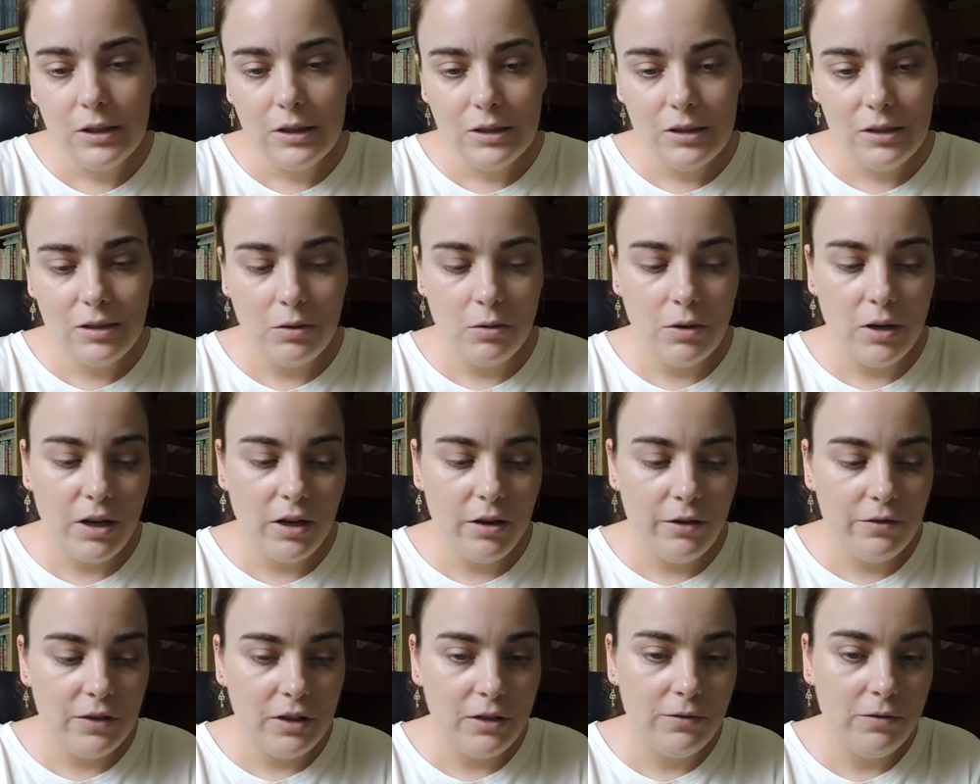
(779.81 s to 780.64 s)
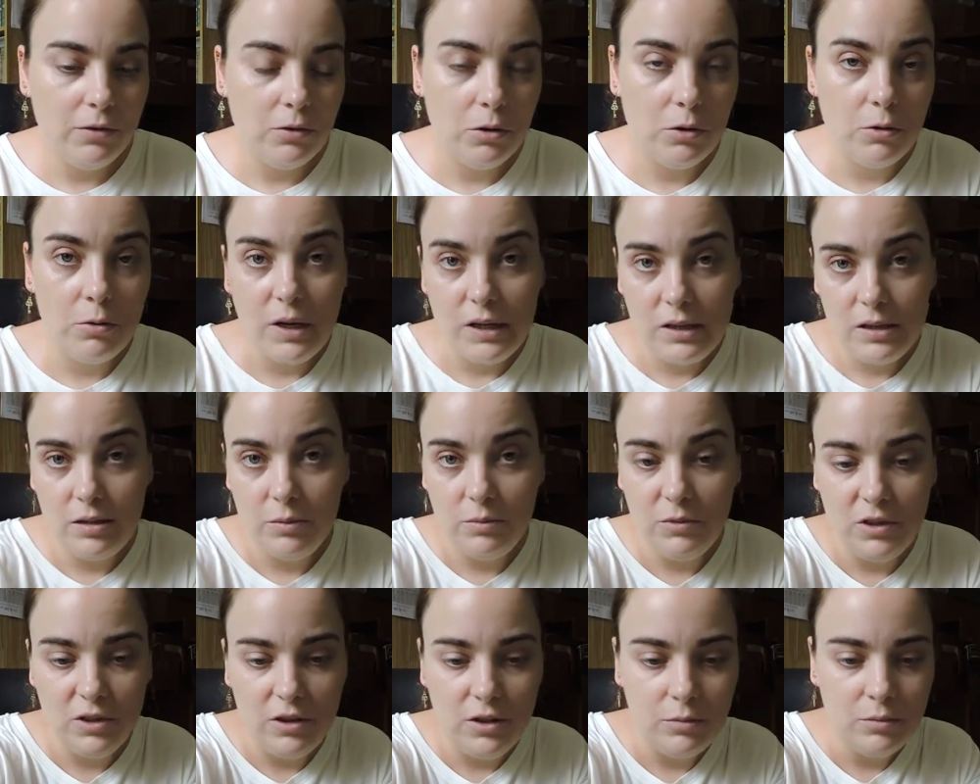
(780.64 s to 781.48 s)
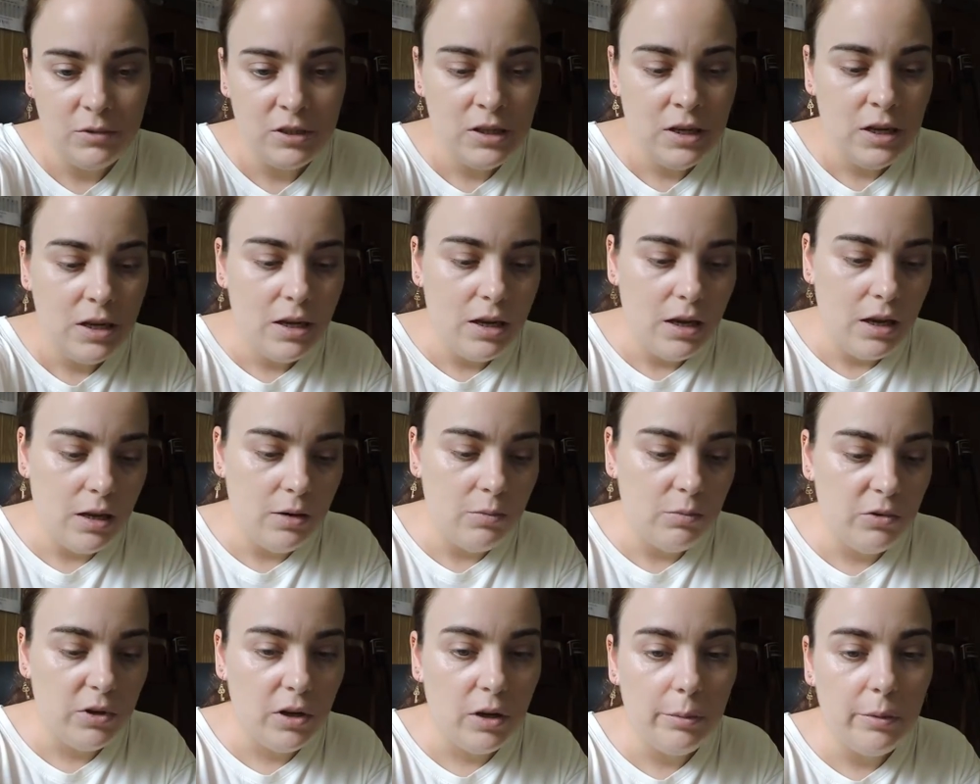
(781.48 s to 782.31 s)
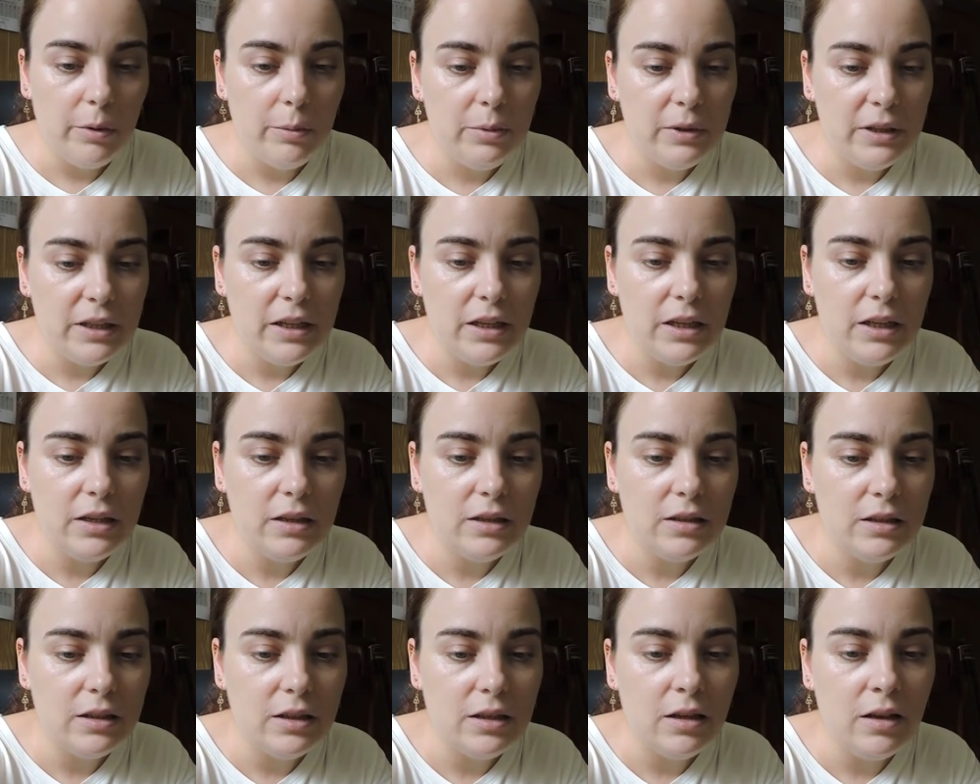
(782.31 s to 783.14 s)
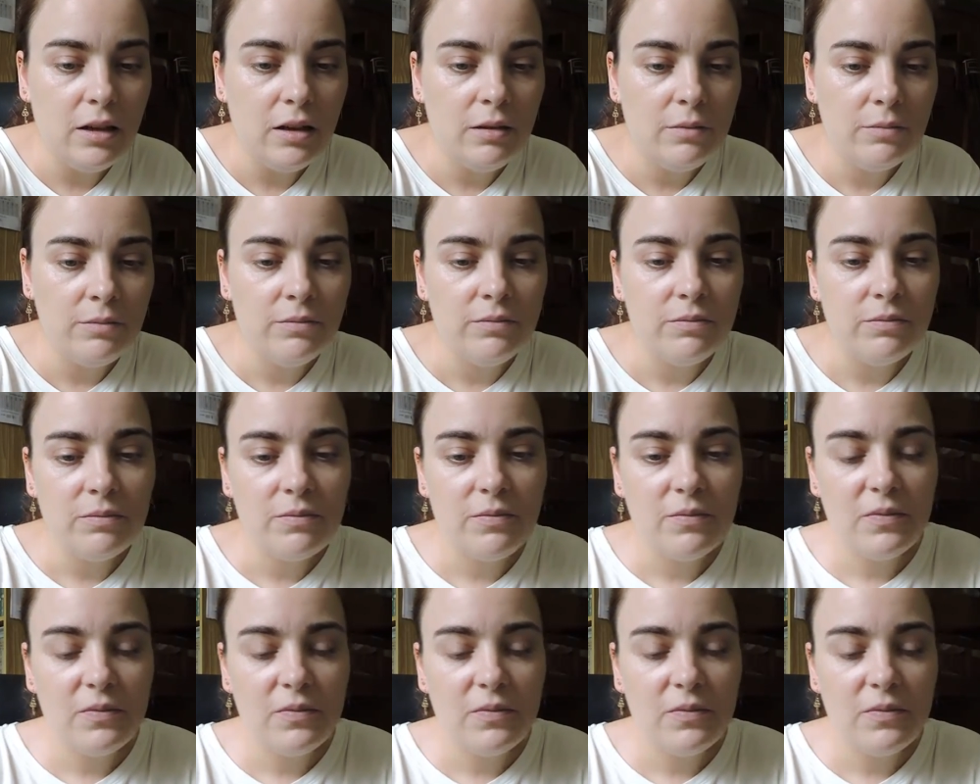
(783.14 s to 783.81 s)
So I have it for quite some time. And probably I'm